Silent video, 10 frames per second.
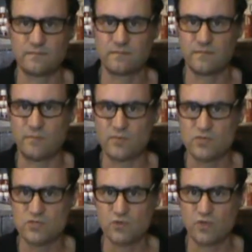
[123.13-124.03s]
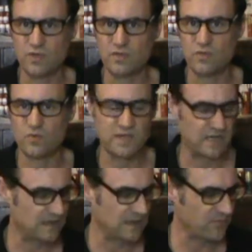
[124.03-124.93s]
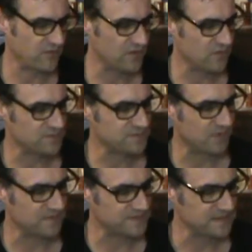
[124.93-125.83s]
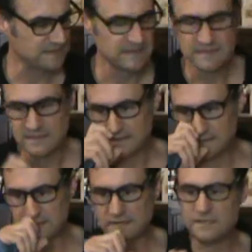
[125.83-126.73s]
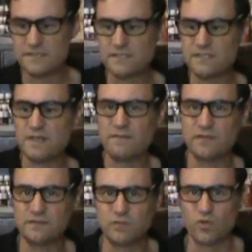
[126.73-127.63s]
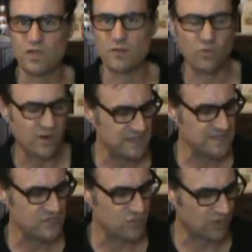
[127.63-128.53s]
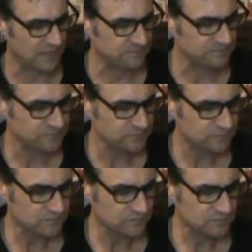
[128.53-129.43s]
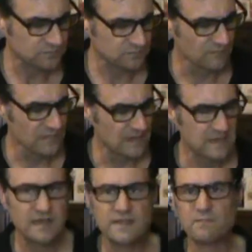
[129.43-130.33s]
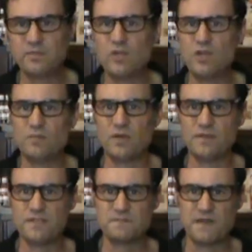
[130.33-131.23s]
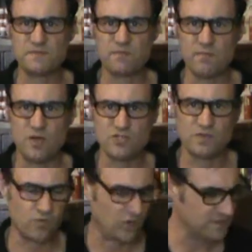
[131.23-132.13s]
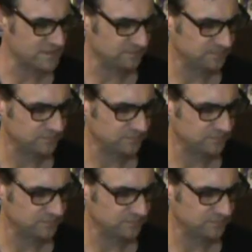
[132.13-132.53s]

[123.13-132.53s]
I'm pretty sure you would get a pretty good response. So let's have a look at what is Joy. And the blurb on this month's promotion was,